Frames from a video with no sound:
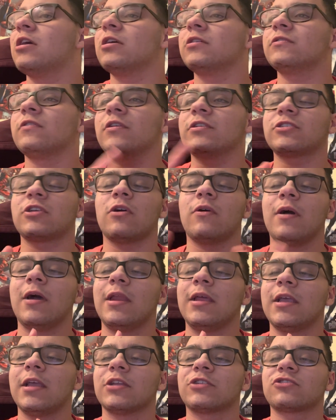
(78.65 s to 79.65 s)
So let's go ahead
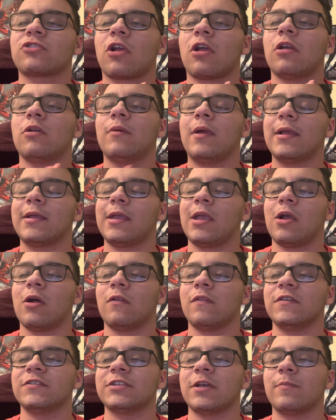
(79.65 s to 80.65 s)
and get started ranking all
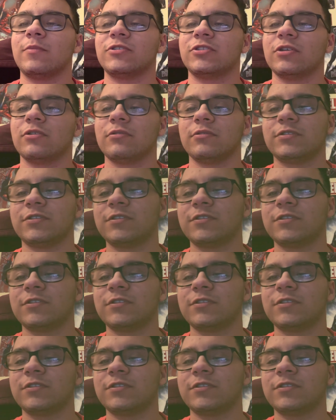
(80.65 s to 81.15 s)
these episodes.